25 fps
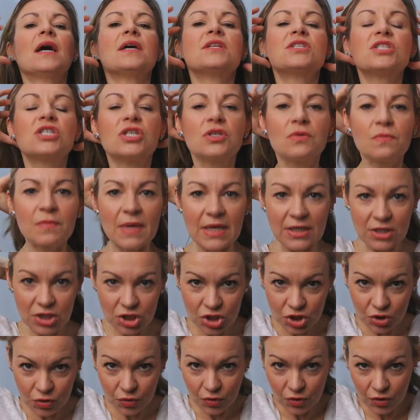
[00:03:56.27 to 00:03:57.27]
to make
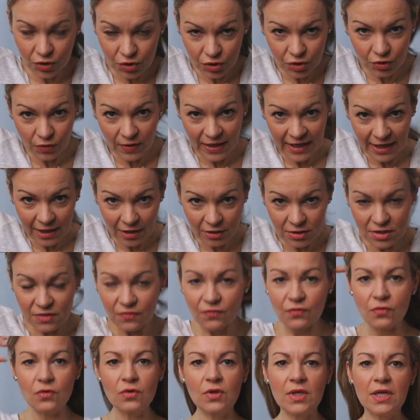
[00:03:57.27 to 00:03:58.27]
sure your hair is
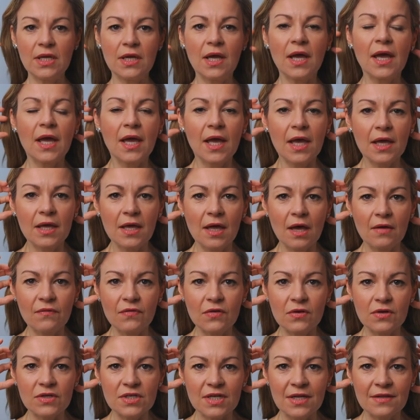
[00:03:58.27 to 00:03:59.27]
fully covered.